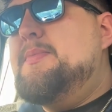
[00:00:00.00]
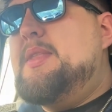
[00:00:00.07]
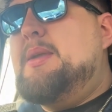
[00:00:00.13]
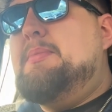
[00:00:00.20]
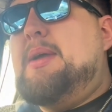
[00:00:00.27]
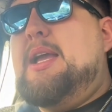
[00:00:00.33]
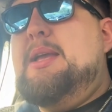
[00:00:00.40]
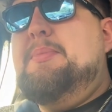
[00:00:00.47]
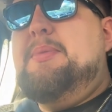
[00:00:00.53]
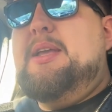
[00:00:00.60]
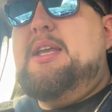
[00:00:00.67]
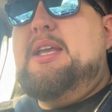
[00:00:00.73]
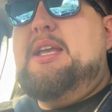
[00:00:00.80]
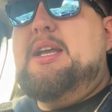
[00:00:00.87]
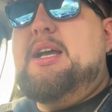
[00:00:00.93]

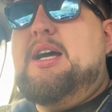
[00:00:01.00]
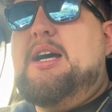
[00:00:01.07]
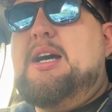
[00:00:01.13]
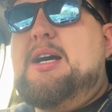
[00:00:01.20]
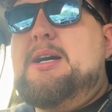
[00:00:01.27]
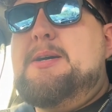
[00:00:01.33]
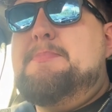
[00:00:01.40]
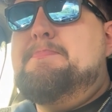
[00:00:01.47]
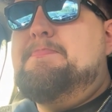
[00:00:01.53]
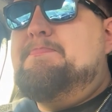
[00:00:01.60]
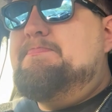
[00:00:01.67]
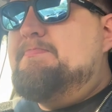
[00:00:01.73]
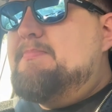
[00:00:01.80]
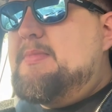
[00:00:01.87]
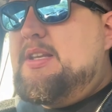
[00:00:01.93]
maybe some
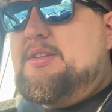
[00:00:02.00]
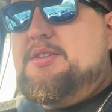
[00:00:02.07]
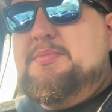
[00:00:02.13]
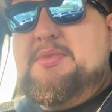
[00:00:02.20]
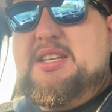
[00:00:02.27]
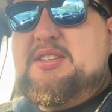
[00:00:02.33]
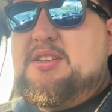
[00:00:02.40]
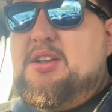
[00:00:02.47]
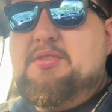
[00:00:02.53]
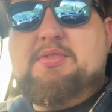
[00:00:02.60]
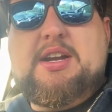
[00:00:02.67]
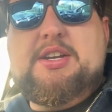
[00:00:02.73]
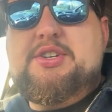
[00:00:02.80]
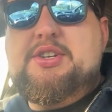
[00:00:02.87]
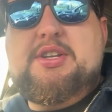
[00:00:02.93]

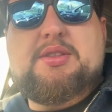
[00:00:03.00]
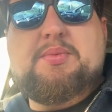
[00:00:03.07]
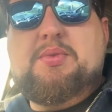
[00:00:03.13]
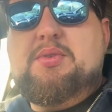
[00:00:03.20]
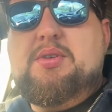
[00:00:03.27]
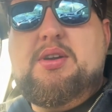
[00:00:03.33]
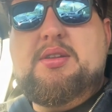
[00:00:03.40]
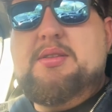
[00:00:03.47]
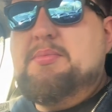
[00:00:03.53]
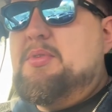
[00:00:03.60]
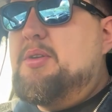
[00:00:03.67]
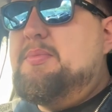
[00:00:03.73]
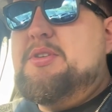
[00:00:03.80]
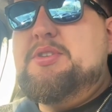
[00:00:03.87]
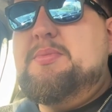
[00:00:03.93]
discoloration in the water. There
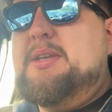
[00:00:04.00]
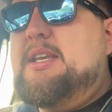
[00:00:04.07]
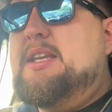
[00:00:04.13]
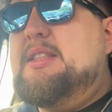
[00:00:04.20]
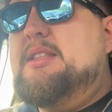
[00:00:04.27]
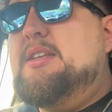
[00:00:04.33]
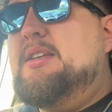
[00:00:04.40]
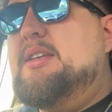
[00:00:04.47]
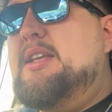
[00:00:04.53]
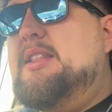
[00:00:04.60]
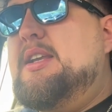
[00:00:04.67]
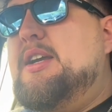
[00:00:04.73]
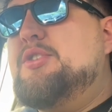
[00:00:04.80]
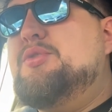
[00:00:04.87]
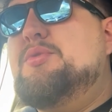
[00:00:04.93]
might be something in the
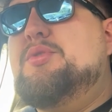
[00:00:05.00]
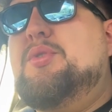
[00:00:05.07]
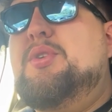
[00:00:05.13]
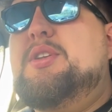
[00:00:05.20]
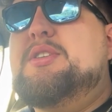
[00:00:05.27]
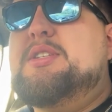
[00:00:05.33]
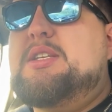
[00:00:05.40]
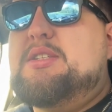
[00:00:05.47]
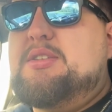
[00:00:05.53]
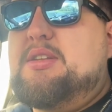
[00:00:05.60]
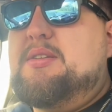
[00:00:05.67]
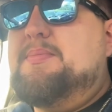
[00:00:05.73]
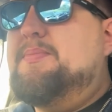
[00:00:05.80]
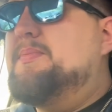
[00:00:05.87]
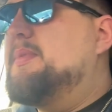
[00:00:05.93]
actual toilet
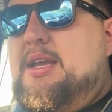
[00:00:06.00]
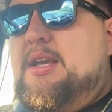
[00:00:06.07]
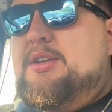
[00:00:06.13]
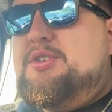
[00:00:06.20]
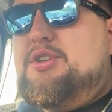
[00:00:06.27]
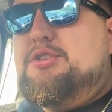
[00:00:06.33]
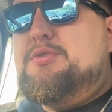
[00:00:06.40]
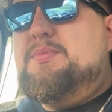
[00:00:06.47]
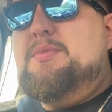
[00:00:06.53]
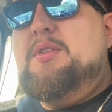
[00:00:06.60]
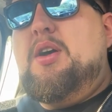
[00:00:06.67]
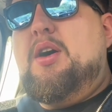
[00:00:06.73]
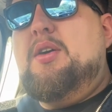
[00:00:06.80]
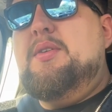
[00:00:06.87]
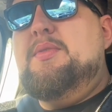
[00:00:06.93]
cistern. So it's
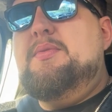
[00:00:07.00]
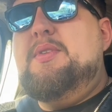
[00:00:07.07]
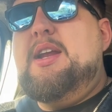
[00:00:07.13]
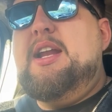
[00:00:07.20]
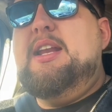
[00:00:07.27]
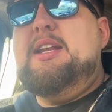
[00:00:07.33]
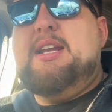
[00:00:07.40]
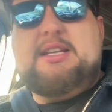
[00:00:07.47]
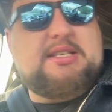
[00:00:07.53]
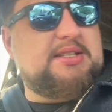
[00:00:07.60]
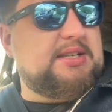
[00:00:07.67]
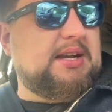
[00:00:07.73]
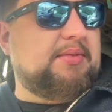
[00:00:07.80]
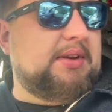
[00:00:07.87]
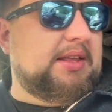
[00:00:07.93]
not really
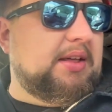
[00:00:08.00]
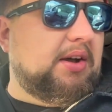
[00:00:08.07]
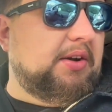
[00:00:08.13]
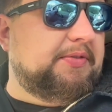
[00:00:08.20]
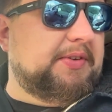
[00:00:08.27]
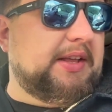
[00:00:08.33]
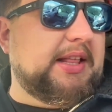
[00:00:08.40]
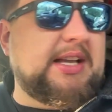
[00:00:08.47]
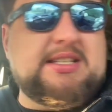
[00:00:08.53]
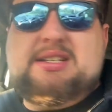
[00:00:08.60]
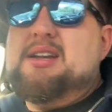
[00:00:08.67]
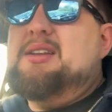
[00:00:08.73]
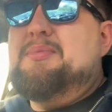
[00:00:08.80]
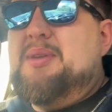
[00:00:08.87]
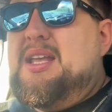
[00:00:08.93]
necessarily that I think there's
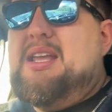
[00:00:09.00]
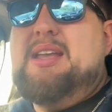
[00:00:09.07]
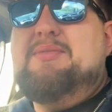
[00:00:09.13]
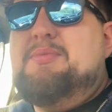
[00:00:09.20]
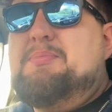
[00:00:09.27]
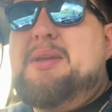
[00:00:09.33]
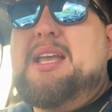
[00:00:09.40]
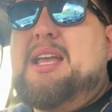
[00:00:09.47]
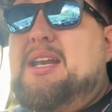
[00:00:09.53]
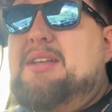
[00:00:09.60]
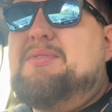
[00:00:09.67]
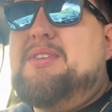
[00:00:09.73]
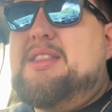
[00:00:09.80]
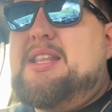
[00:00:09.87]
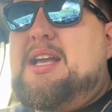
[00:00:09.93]
going to even be
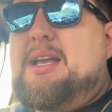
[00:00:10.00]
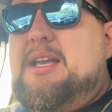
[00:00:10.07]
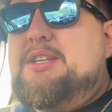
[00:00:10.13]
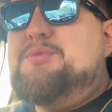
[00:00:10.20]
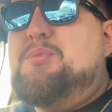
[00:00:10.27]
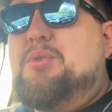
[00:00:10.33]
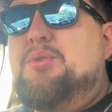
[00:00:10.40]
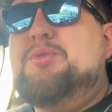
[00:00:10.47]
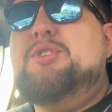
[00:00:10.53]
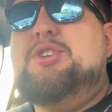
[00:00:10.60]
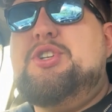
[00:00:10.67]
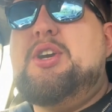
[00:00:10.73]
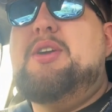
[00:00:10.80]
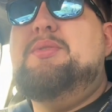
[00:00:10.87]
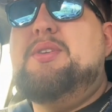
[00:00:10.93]
anything there. It's more to
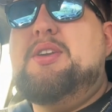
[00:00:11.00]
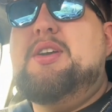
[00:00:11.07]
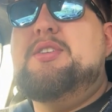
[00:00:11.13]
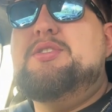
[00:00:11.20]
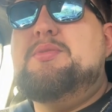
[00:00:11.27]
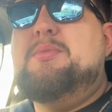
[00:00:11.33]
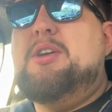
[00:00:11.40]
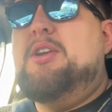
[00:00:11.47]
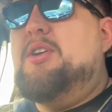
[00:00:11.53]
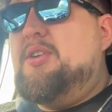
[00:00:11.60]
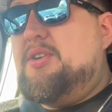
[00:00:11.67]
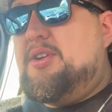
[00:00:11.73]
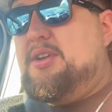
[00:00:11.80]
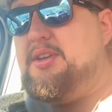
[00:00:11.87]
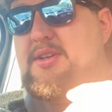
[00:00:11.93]
show the customer, look,
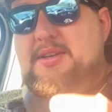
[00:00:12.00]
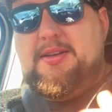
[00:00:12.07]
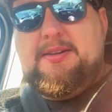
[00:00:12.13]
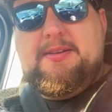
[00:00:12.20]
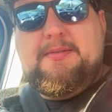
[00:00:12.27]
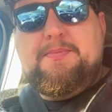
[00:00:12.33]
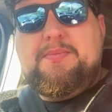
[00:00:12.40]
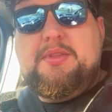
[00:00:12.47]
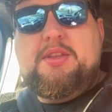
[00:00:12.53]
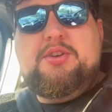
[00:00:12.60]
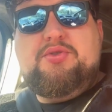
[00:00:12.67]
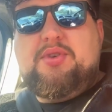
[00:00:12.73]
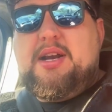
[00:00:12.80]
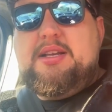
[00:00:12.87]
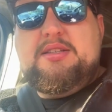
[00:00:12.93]
the
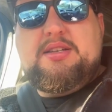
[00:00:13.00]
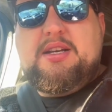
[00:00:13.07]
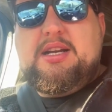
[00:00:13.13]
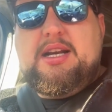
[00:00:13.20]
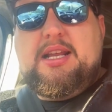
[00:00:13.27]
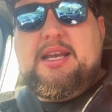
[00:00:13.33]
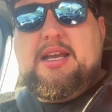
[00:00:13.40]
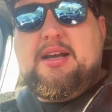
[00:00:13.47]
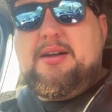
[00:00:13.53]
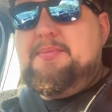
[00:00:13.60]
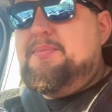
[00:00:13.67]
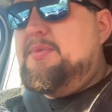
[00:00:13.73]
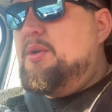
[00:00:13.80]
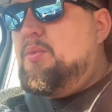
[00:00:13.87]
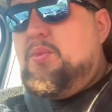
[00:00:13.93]
drains are clear.
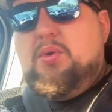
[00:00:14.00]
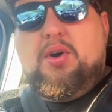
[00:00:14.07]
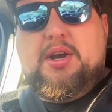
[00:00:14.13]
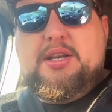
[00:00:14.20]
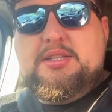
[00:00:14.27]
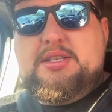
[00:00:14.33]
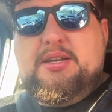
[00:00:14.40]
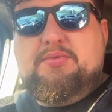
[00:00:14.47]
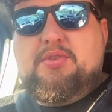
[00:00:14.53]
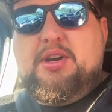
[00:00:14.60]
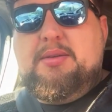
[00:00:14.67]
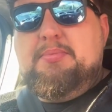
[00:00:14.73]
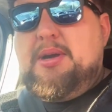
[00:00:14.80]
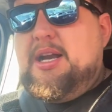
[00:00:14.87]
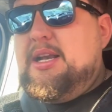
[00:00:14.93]
Why is it
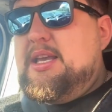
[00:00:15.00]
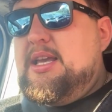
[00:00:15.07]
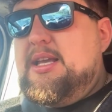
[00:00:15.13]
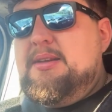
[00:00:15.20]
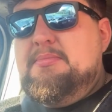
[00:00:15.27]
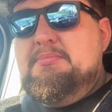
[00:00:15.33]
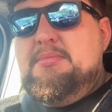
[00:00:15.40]
running back in